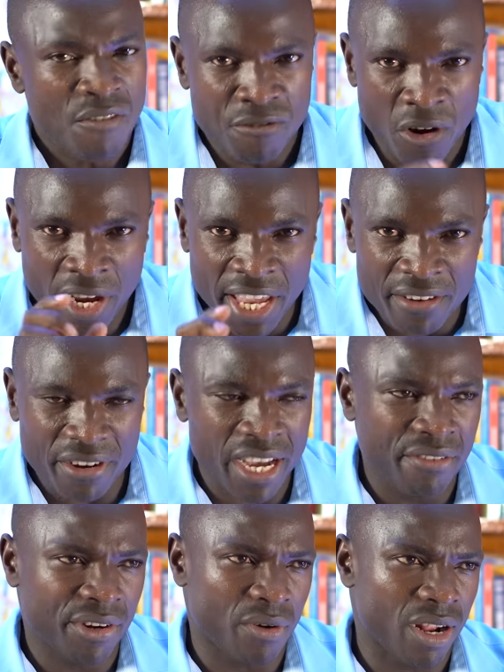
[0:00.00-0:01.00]
Forgive
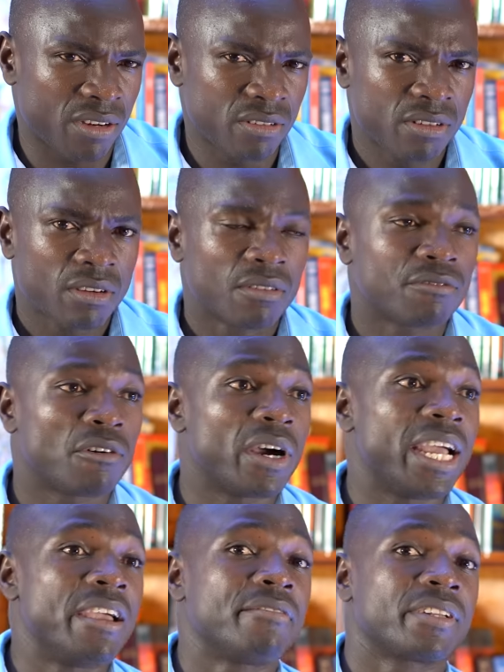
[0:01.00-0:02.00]
everyone
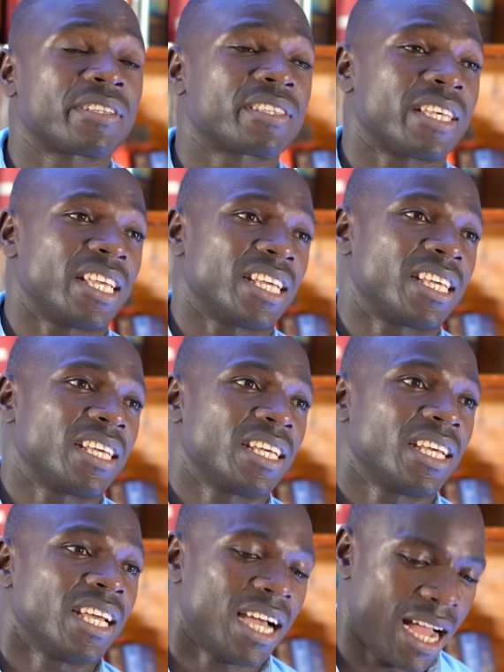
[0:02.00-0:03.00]
for everything
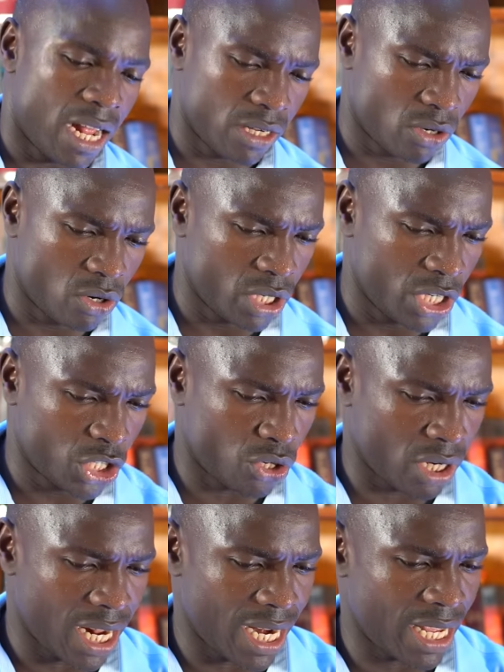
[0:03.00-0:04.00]

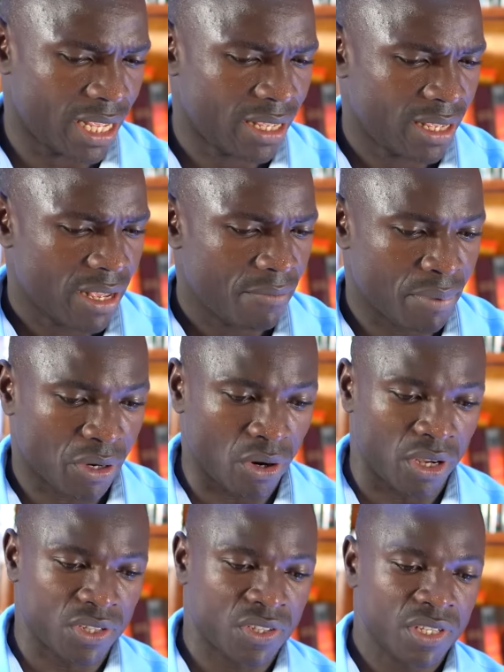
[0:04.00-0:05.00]
unconditionally.
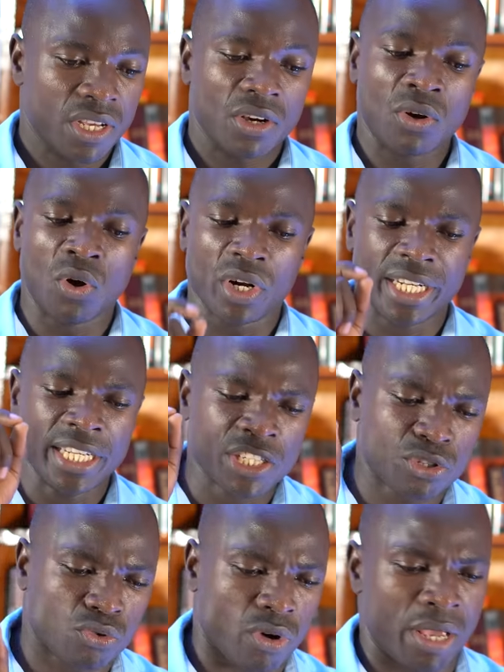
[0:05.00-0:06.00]
Because God
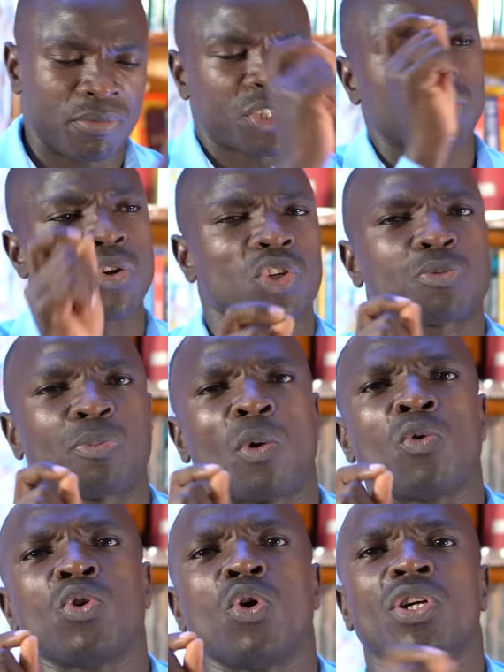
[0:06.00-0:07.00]
describes those
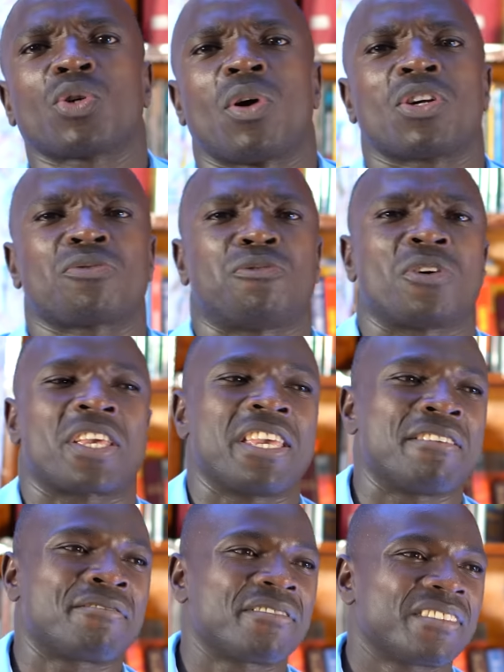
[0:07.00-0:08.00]
people who don't want to
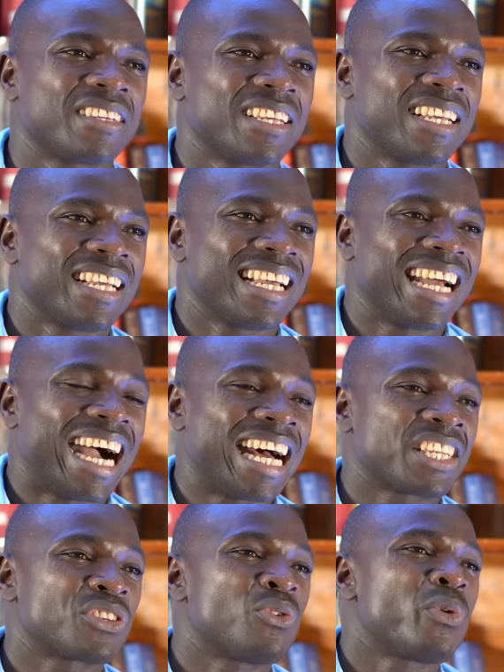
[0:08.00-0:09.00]
forgive
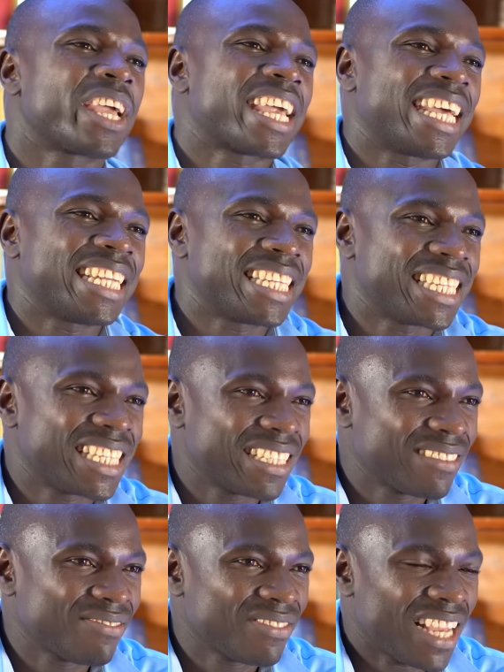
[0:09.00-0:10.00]
as wicked,
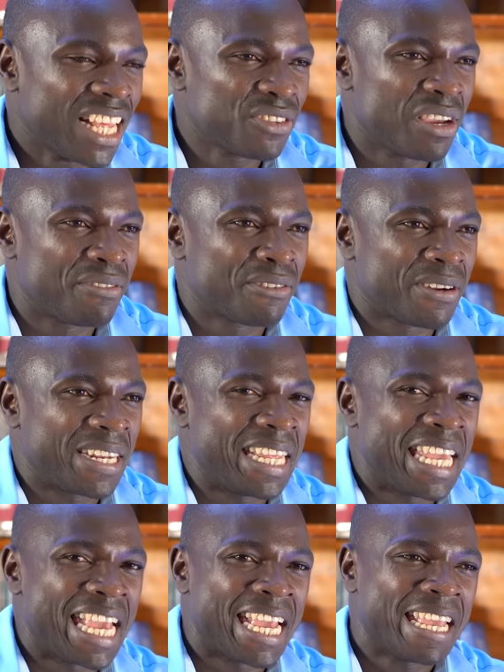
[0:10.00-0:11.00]
as we have read
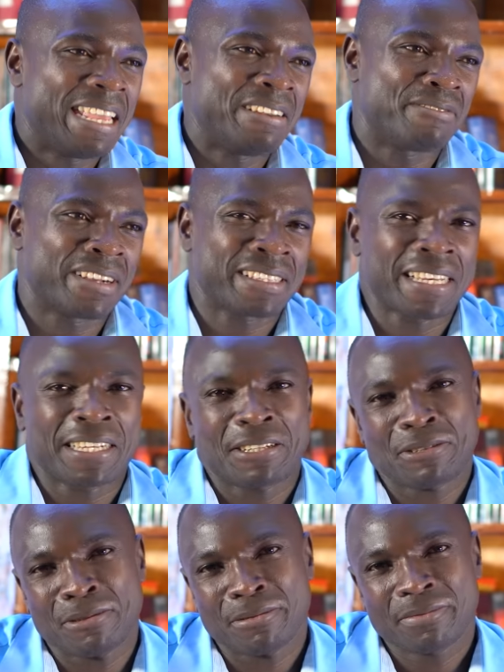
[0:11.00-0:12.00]
here in verse
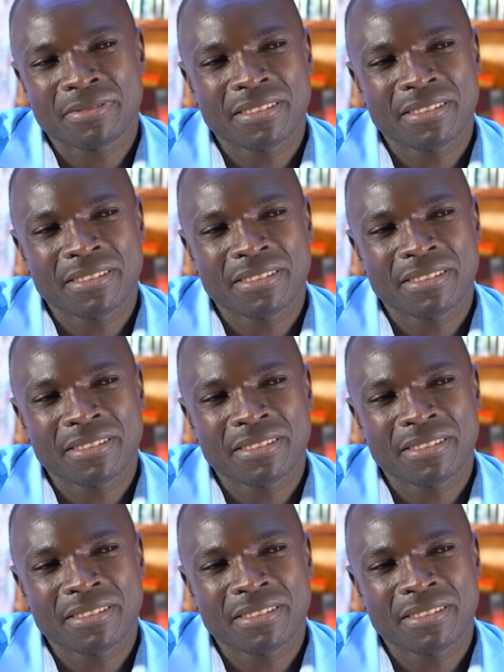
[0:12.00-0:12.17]
32.